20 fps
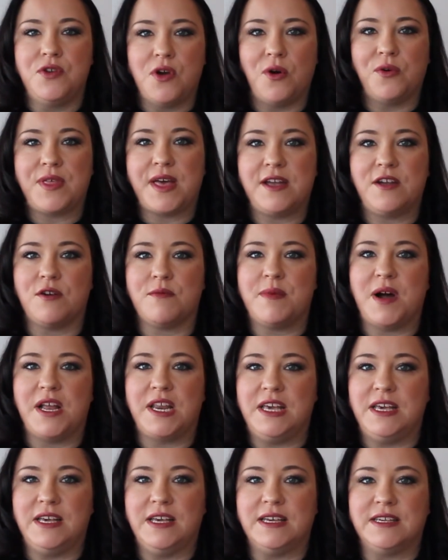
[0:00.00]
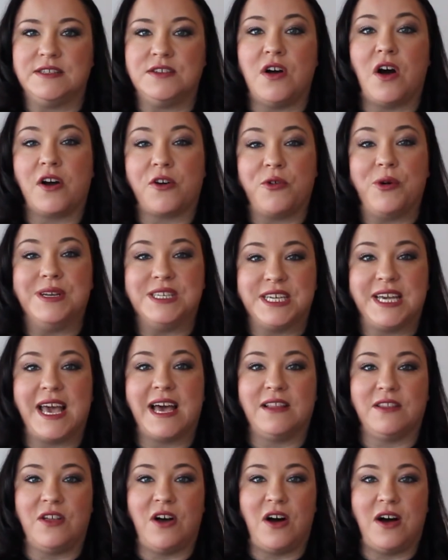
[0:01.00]
that your money is not going to
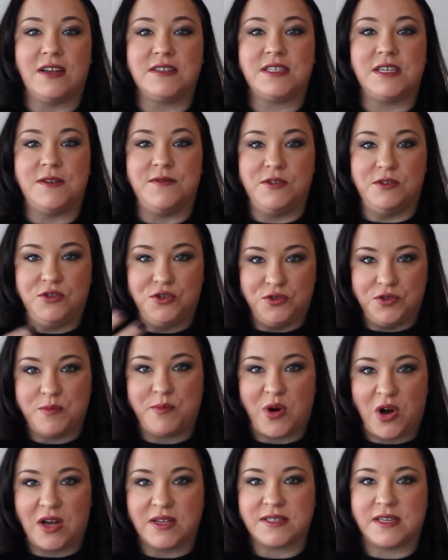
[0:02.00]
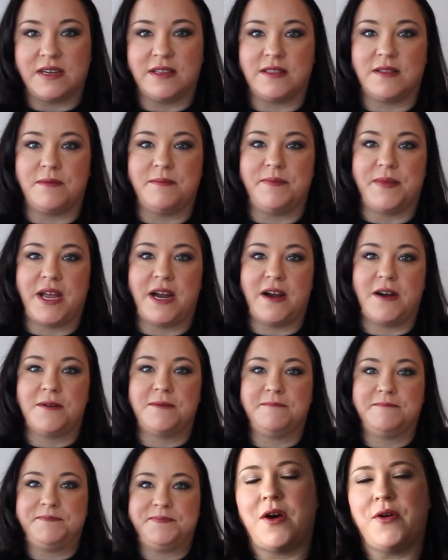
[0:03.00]
get lost if you do deposit them there.
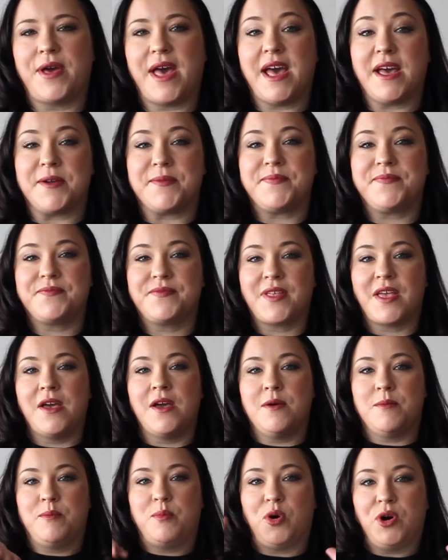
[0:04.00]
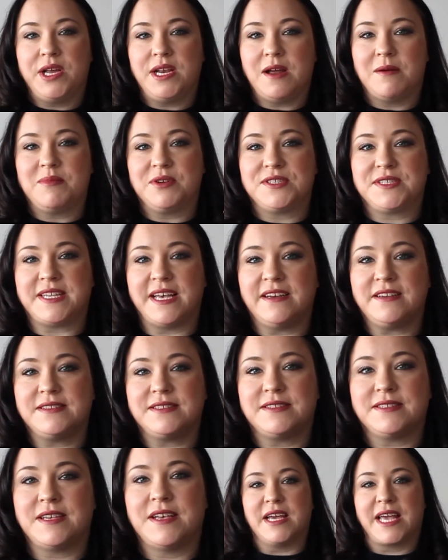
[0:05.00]
Okay, point number
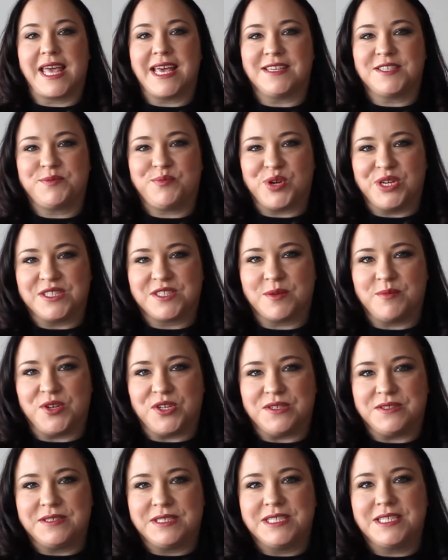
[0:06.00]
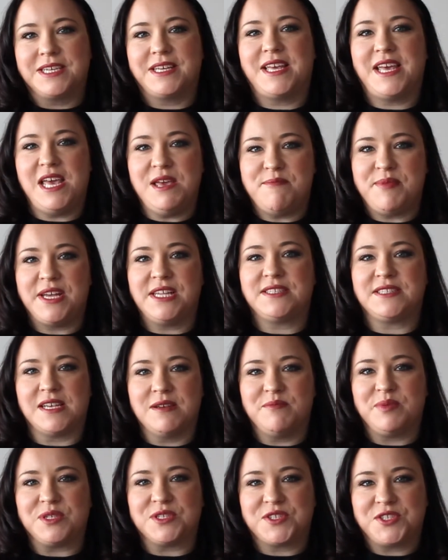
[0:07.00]
6, the KISS principle. Keep it
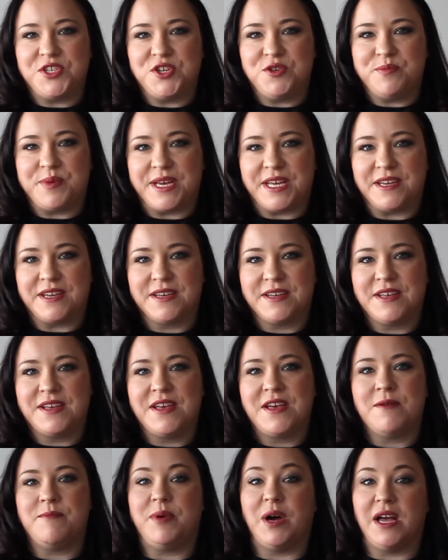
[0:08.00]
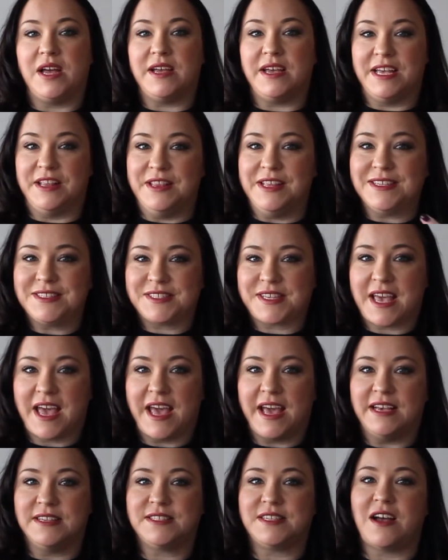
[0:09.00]
simple, stupid. But in this
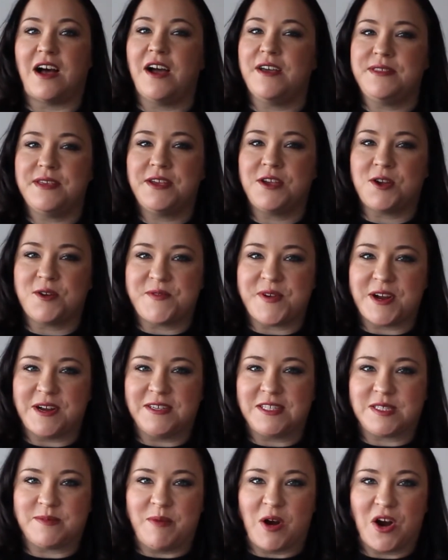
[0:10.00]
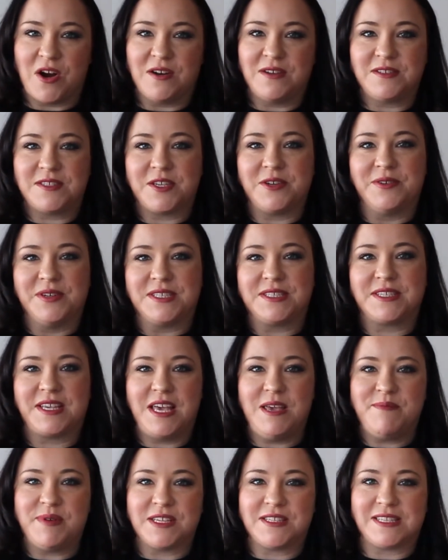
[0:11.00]
case, I think you're very smart, so it's
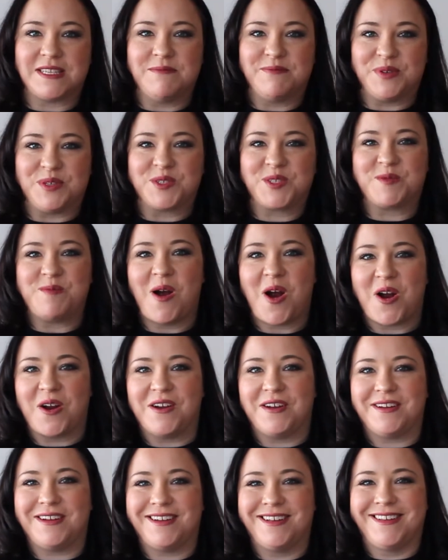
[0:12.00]
keep it simple, smart.